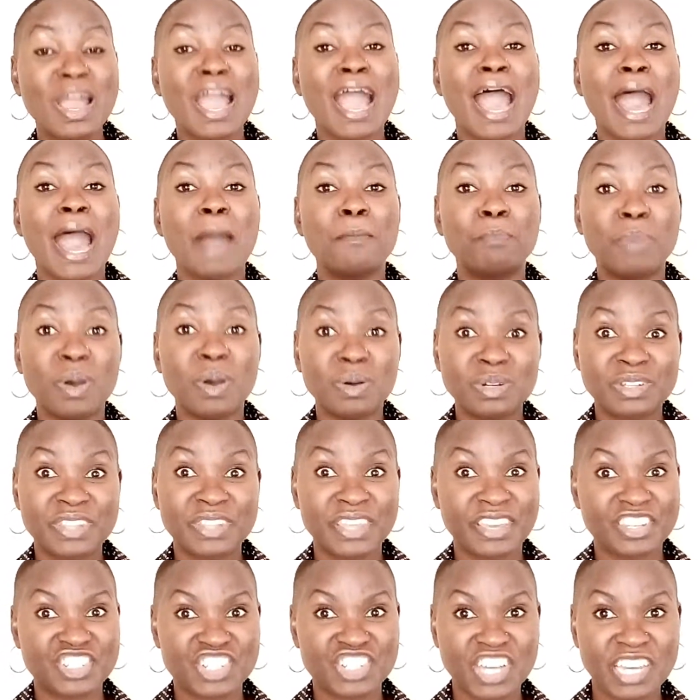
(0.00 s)
about
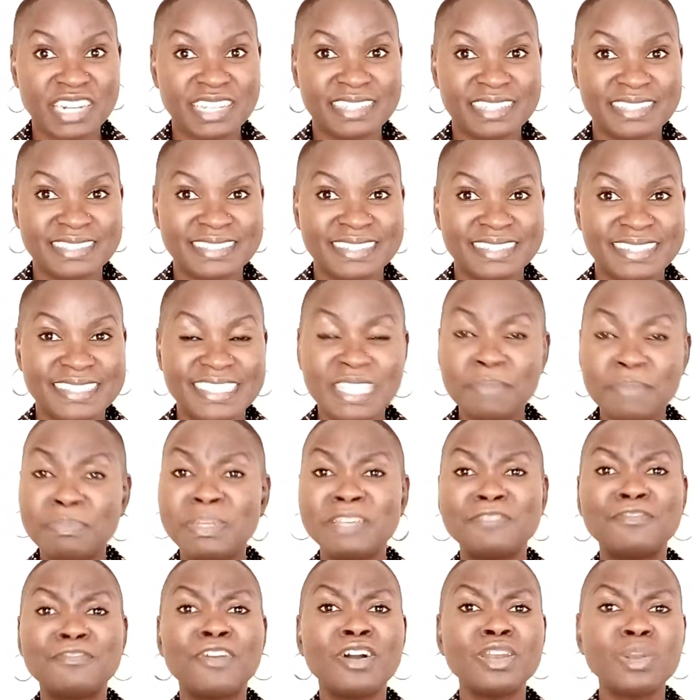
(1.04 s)
their journey.
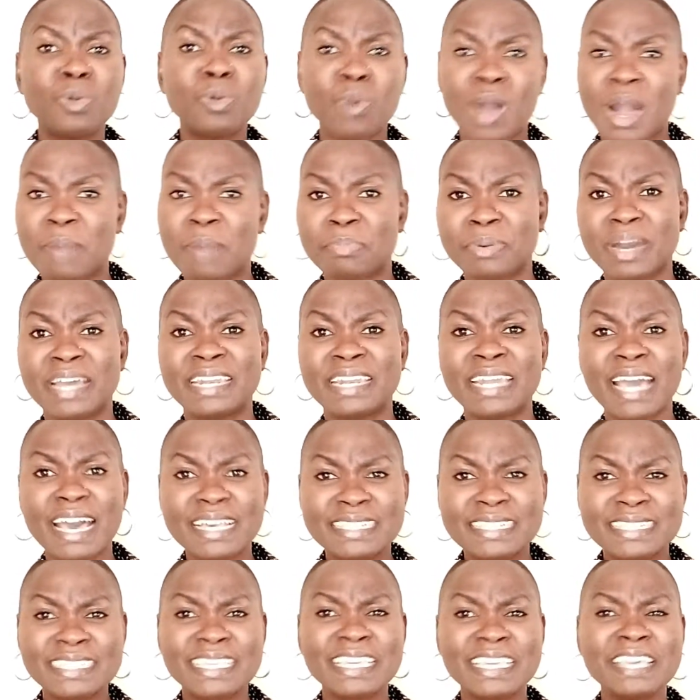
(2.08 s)
Simply follow up and
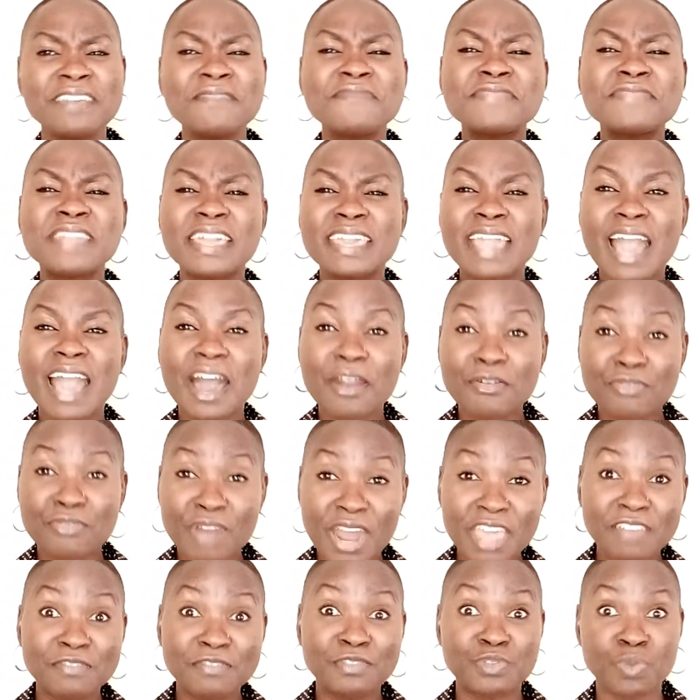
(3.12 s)
ask if they
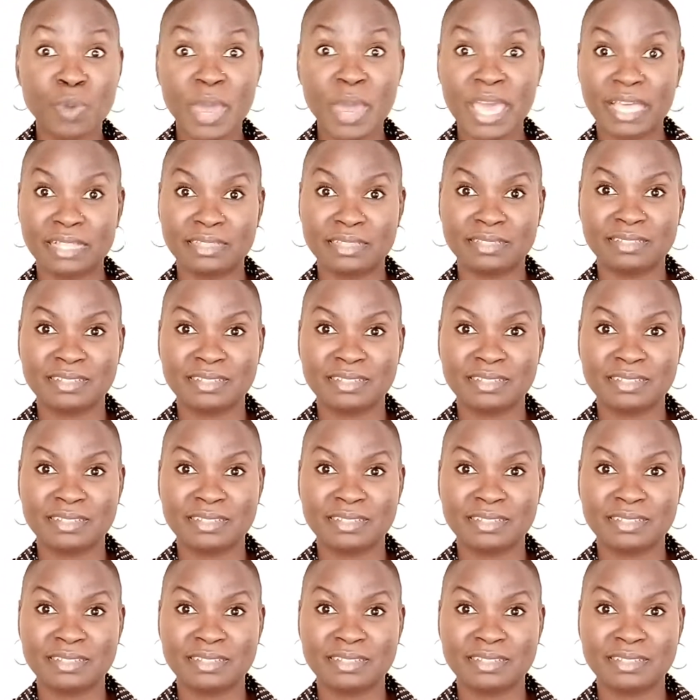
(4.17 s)
arrived well.